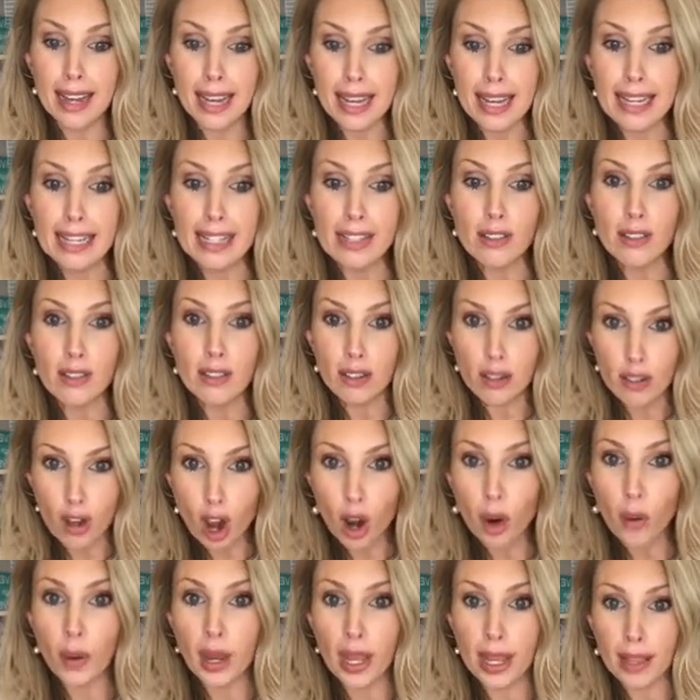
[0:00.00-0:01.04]
is
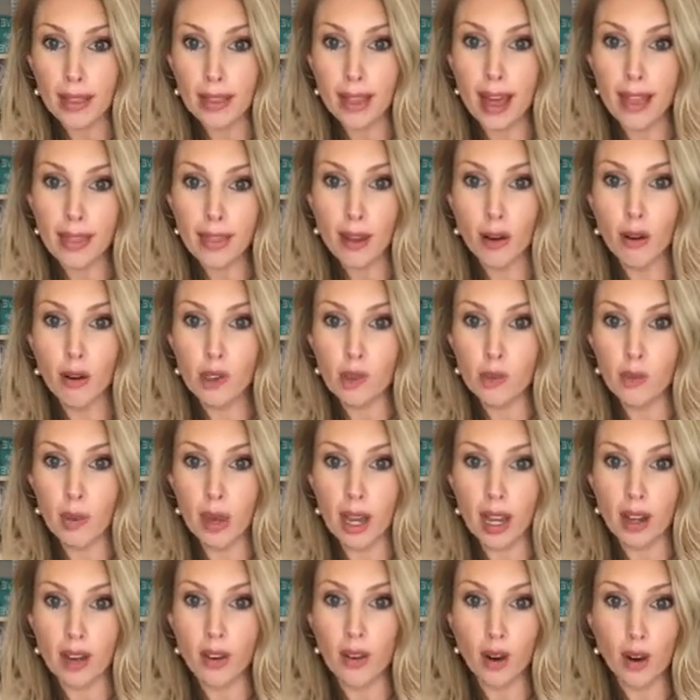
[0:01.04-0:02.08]
knowing that those
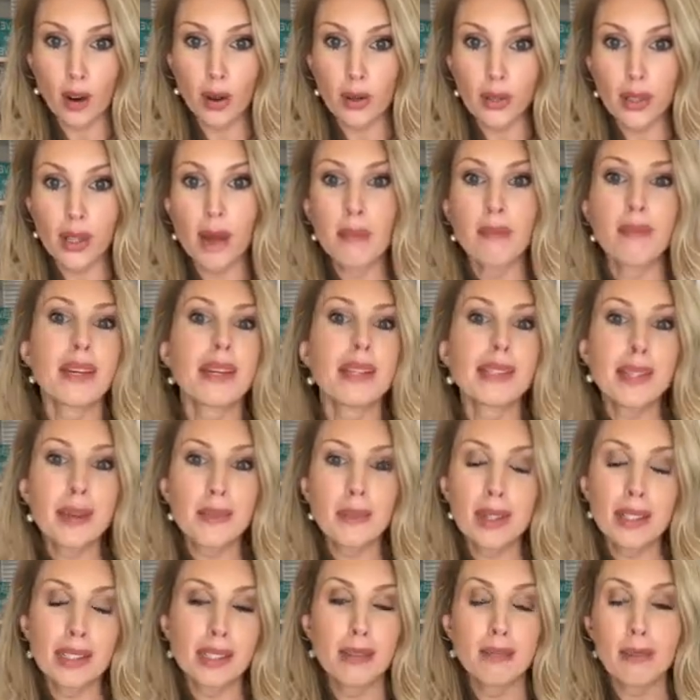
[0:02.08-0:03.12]
big goals that mean
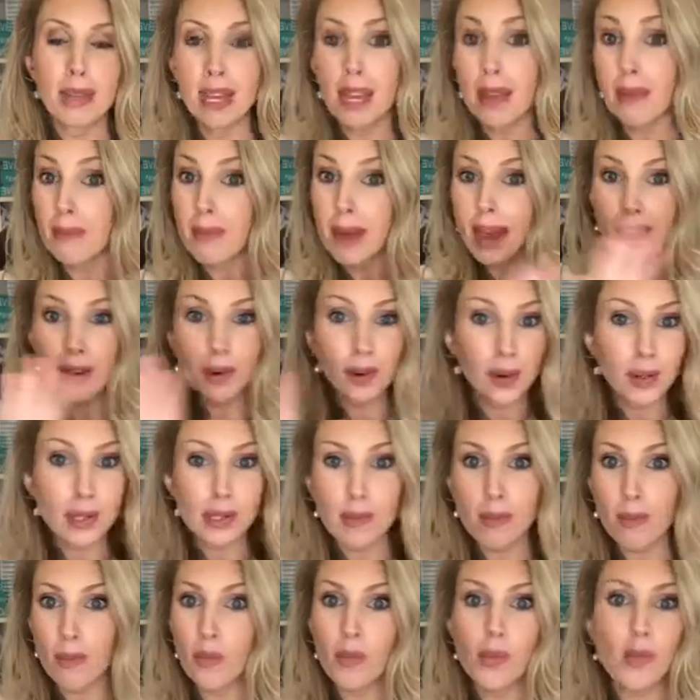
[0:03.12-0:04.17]
something to me, and my
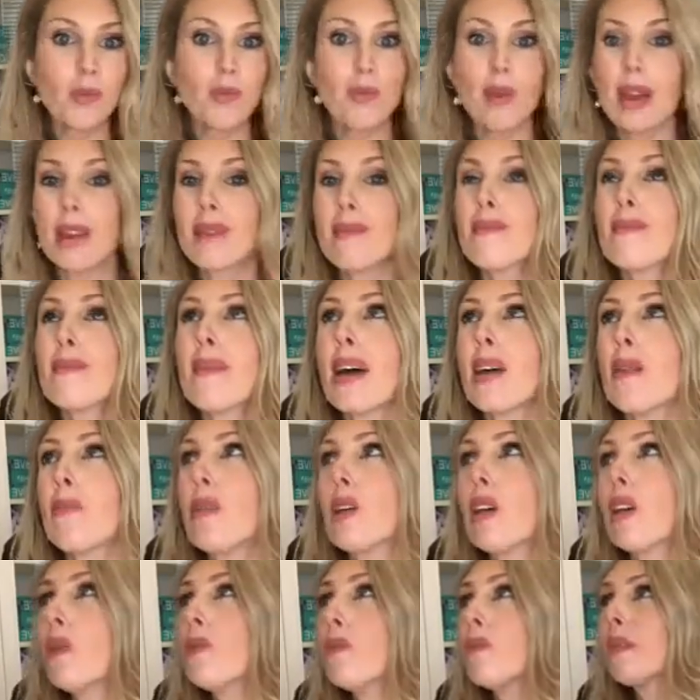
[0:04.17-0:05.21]
goals might
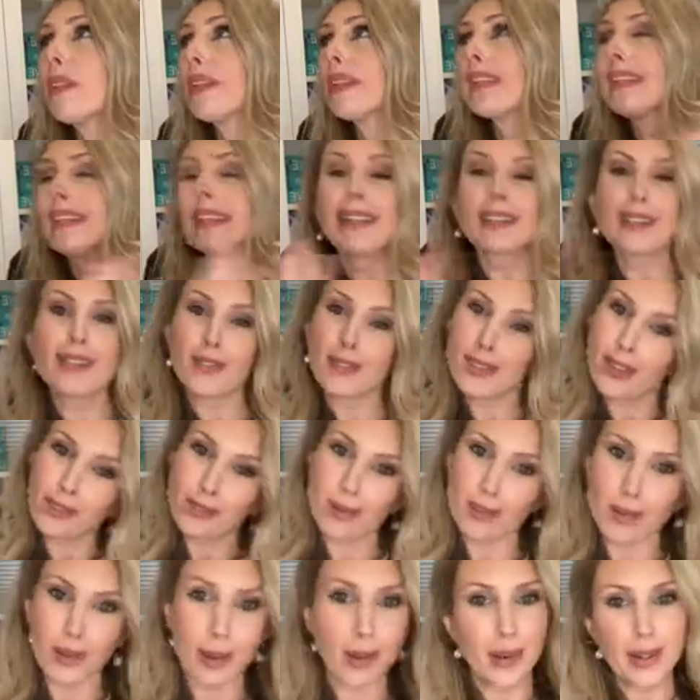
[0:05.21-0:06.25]
be completely different
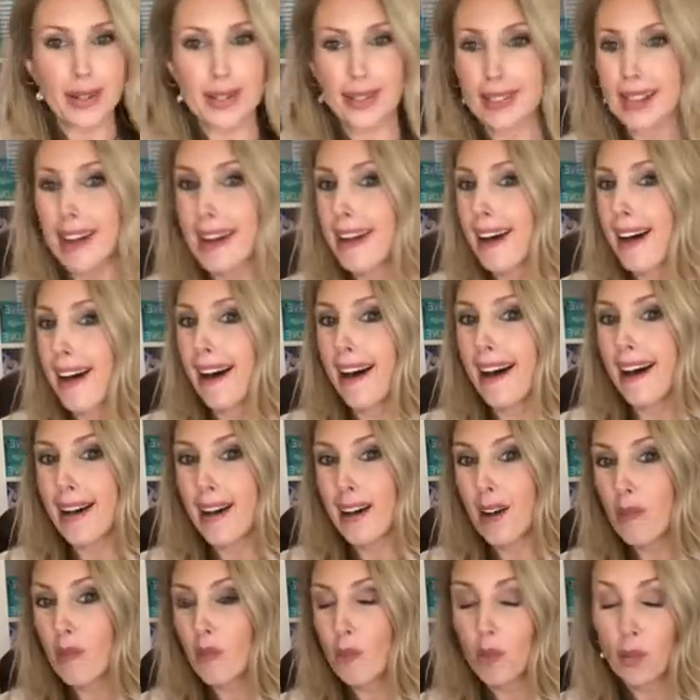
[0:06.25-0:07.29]
from yours,
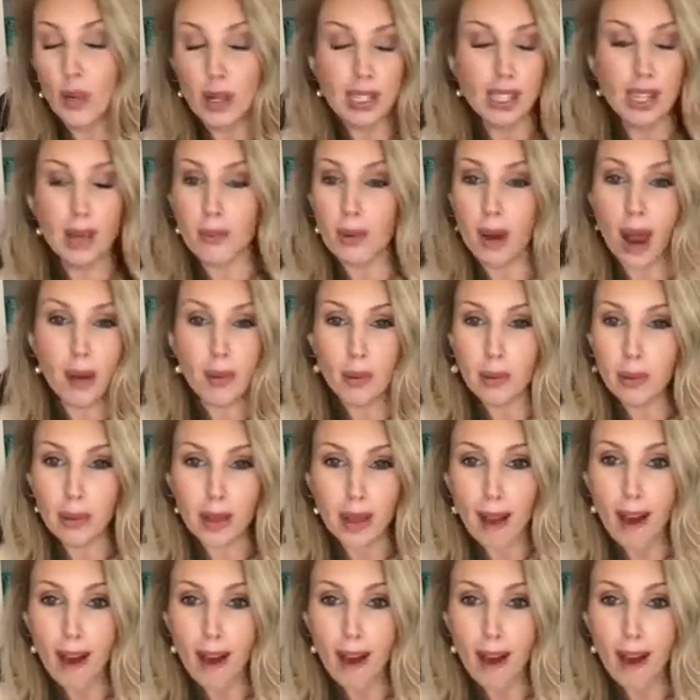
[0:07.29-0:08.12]
which they probably